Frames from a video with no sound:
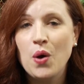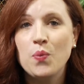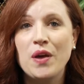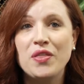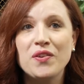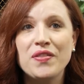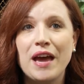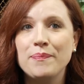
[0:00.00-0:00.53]

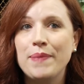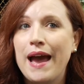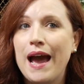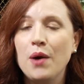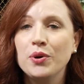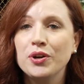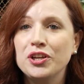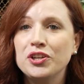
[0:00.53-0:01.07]
Whether that
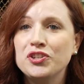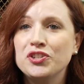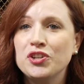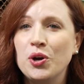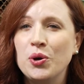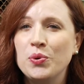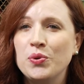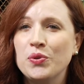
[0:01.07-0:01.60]
power is
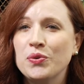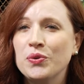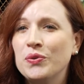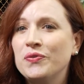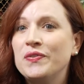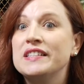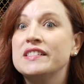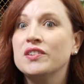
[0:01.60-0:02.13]
shown through
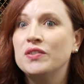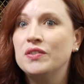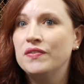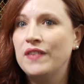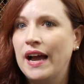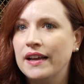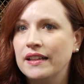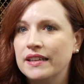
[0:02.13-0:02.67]
physical
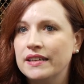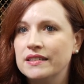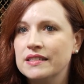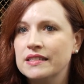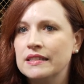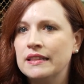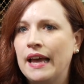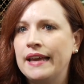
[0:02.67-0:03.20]

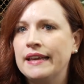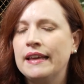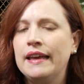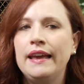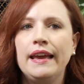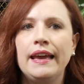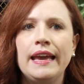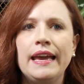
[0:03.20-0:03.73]
violence like
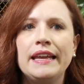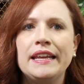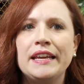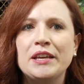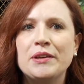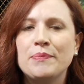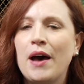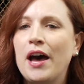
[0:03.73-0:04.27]

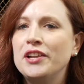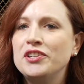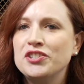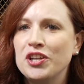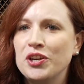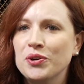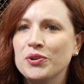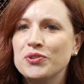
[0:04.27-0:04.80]
hitting,
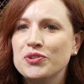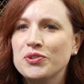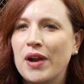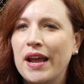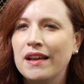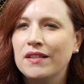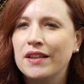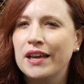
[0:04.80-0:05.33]
punching, or
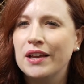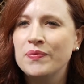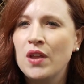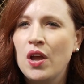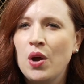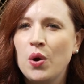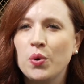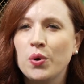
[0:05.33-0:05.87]
strangling,
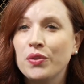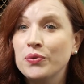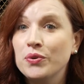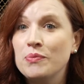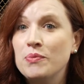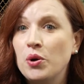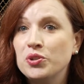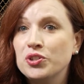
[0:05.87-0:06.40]
or through
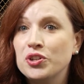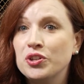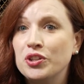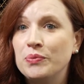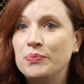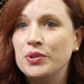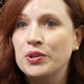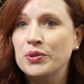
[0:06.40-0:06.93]

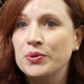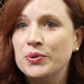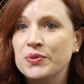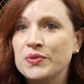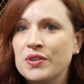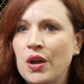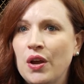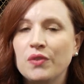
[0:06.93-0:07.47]
emotional abuse,